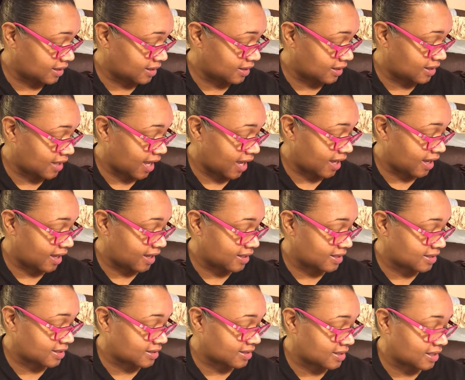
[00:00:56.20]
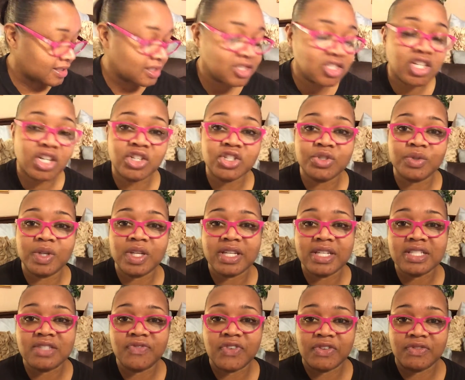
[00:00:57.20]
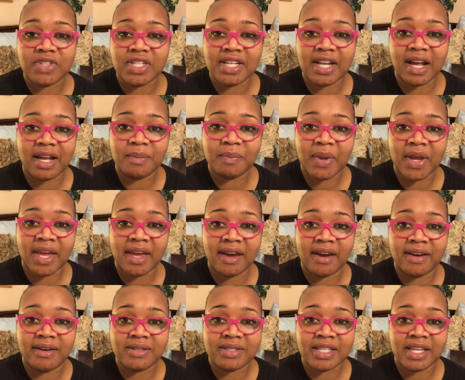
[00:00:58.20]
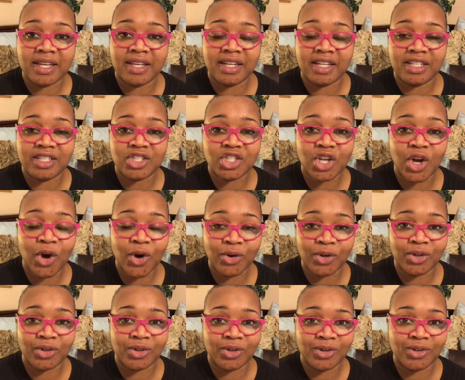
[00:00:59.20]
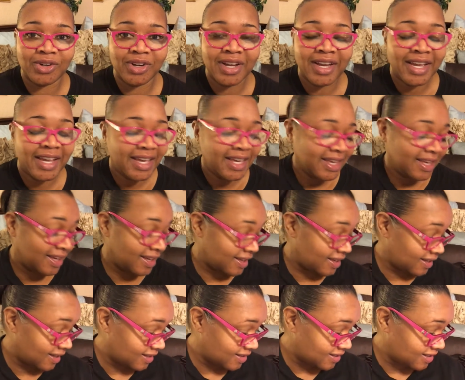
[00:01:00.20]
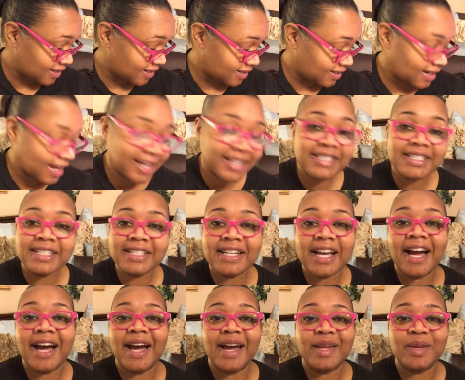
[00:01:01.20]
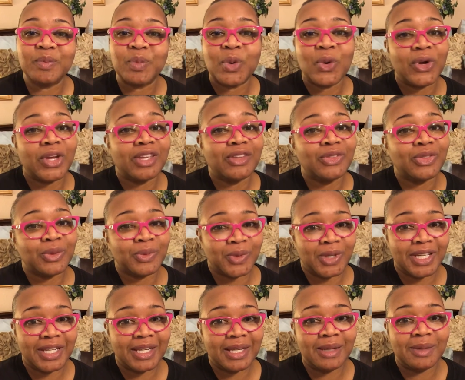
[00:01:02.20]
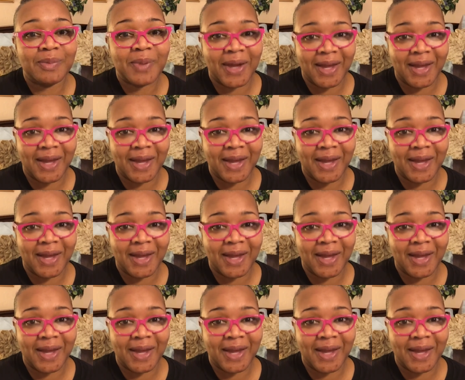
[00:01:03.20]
that since surgery is 59 pounds and in total is 99.3